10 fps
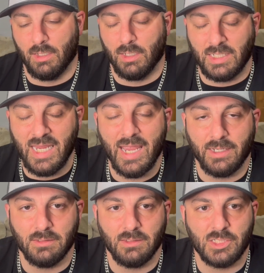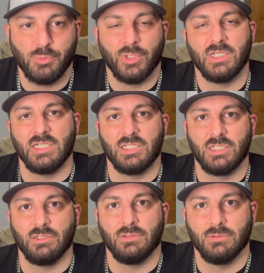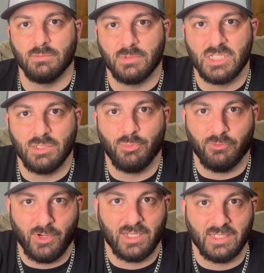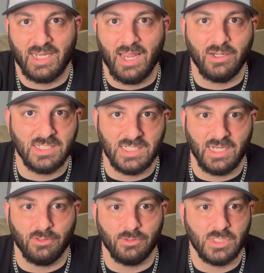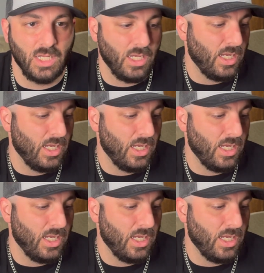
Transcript: Again, let's put it into simple Franklin County standards.